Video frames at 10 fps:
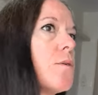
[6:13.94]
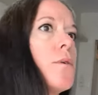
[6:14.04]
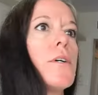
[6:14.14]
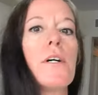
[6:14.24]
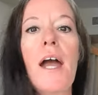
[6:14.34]

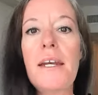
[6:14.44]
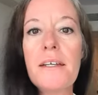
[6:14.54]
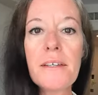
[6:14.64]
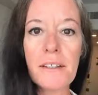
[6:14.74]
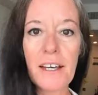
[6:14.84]
or
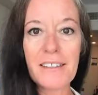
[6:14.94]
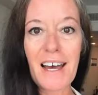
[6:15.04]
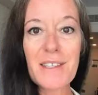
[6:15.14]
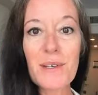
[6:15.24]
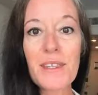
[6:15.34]
anything like
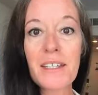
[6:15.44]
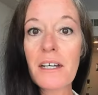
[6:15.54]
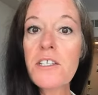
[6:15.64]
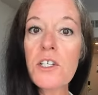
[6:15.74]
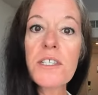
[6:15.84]
that. So I think
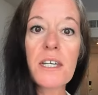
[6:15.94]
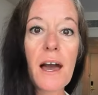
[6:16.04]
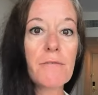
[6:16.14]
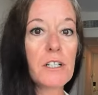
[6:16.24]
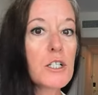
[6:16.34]
that's just the
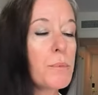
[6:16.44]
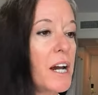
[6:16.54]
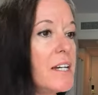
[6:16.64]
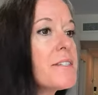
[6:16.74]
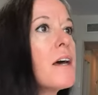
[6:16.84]
average
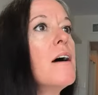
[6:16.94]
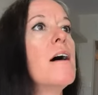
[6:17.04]
price.